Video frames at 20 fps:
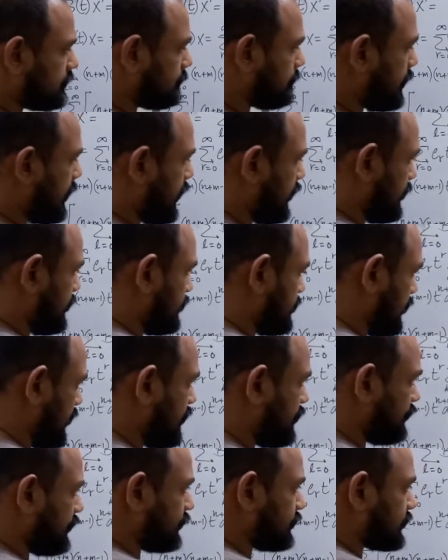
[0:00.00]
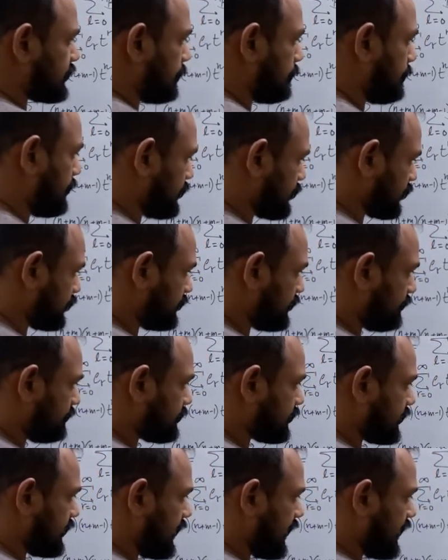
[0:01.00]
and in this summation there is
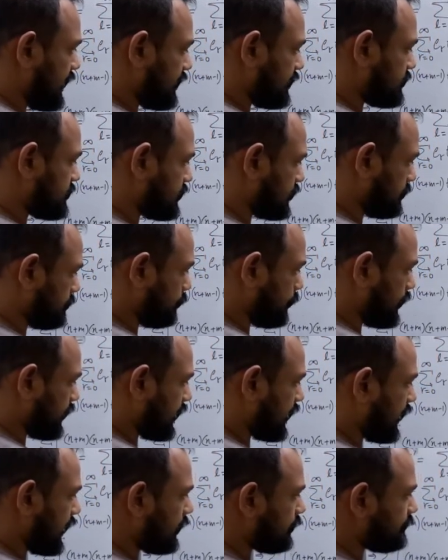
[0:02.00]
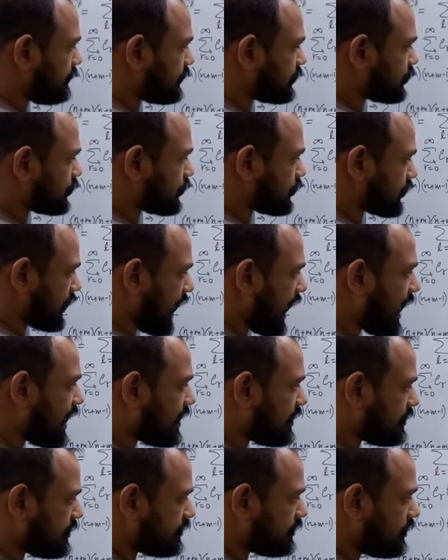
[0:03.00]
an an term. When k reaches
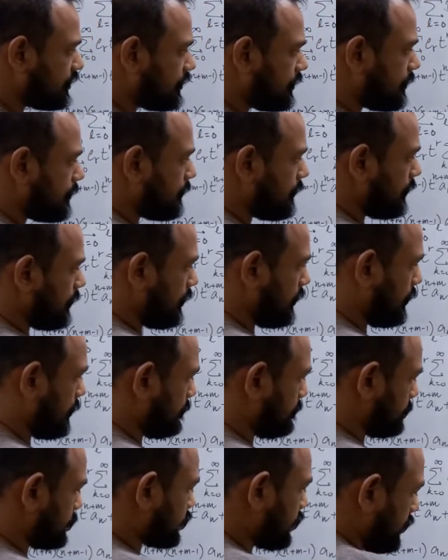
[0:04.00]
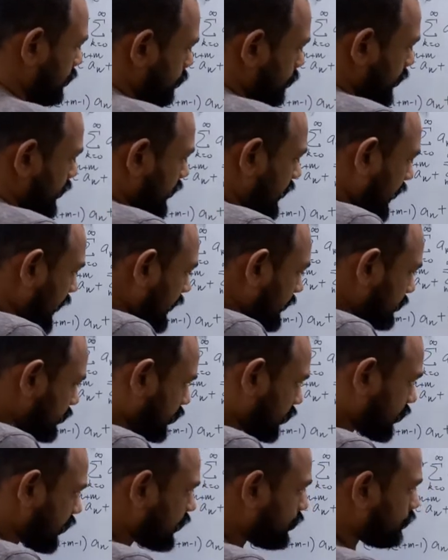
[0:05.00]
n, when k
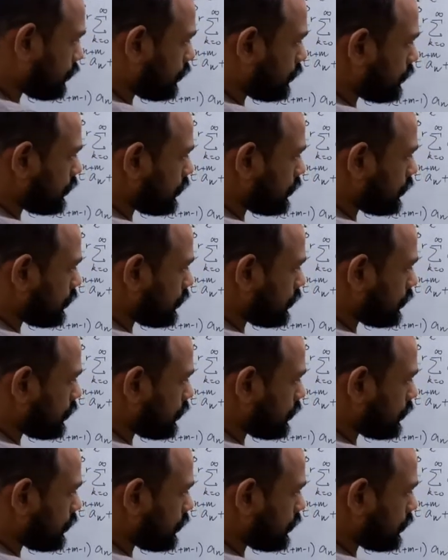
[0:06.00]
is 0,